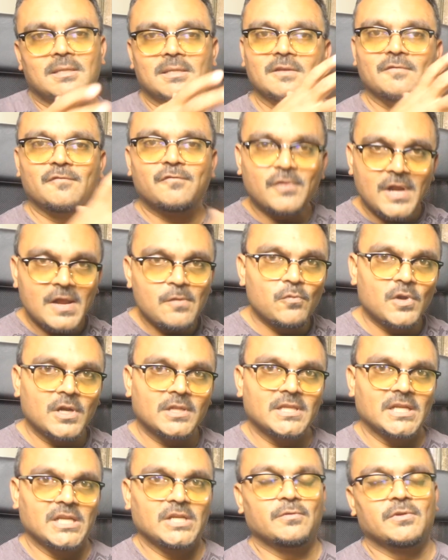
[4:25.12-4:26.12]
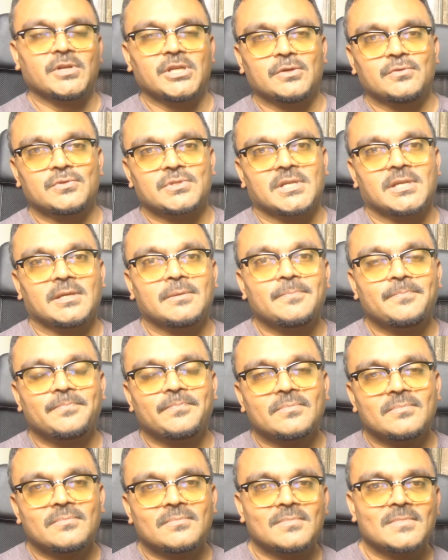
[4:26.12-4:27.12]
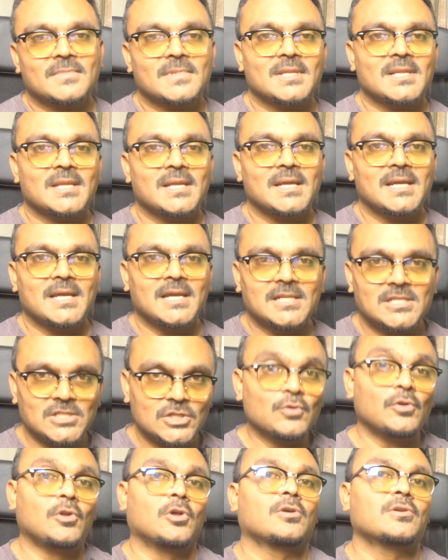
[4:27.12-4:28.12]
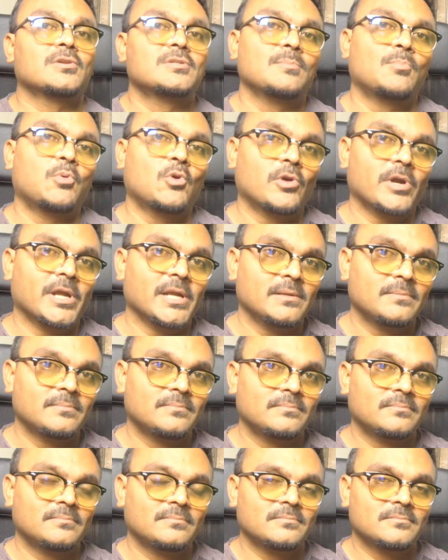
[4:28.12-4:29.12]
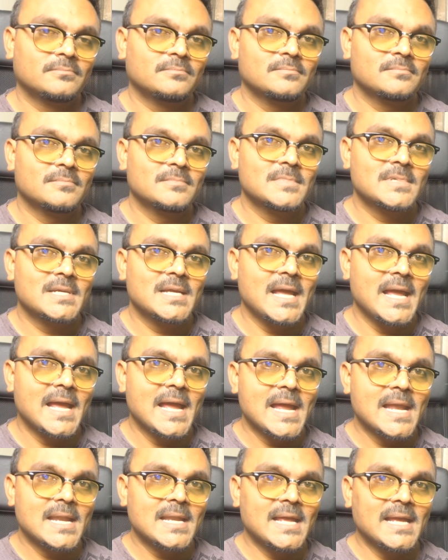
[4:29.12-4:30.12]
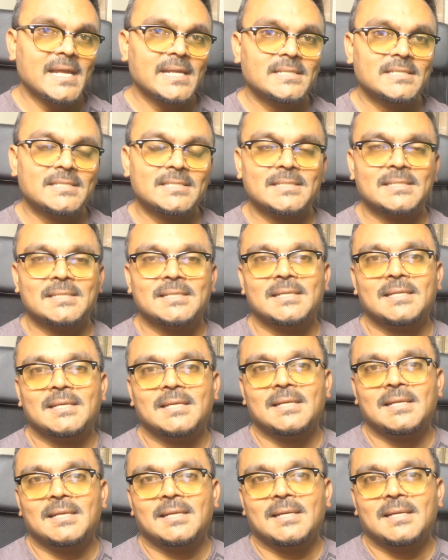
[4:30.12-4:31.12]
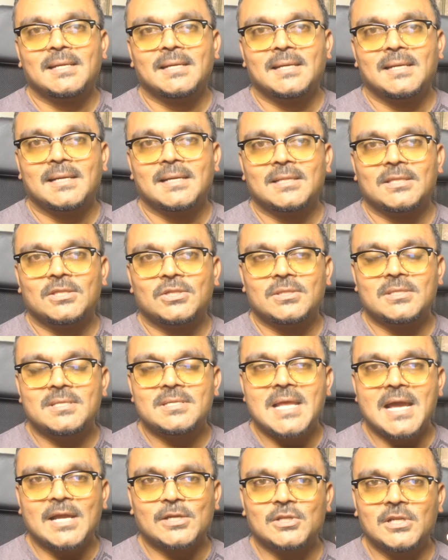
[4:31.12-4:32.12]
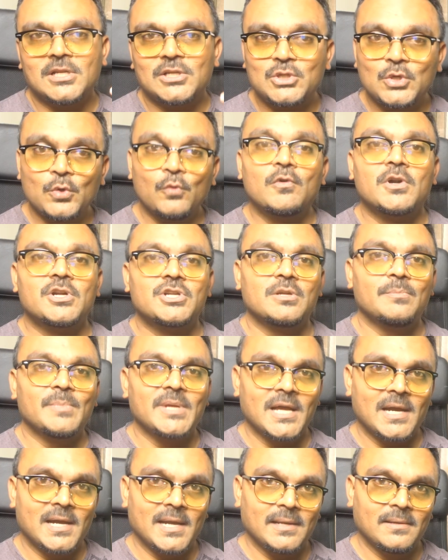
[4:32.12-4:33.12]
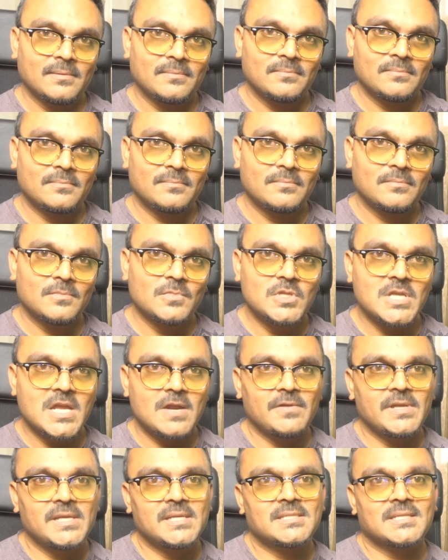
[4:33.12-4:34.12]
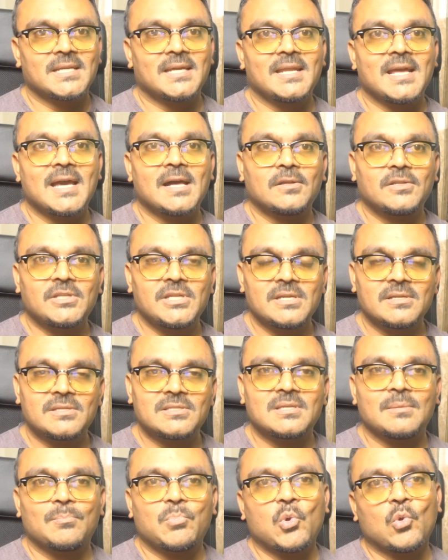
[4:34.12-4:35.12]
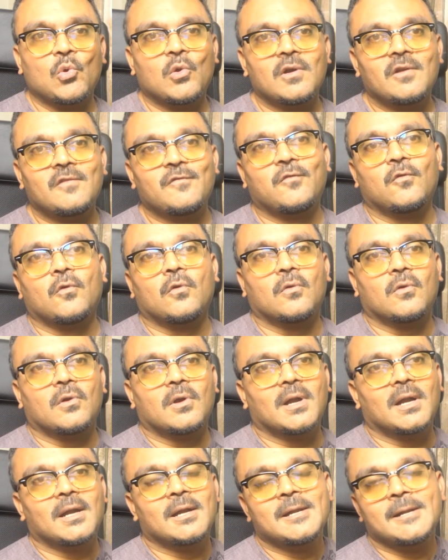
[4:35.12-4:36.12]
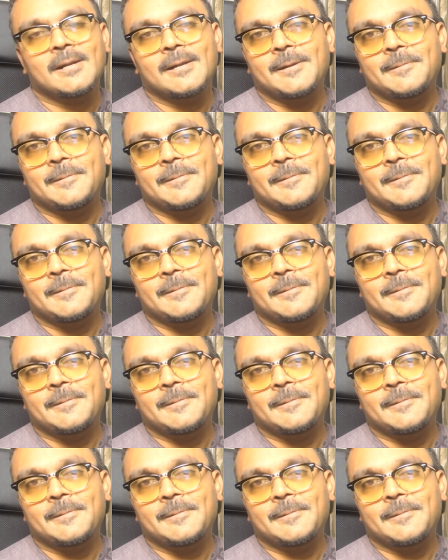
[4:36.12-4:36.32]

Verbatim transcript: the framework that you were using, it's no longer supported, and it's actually 2 versions behind. There is an LTS support for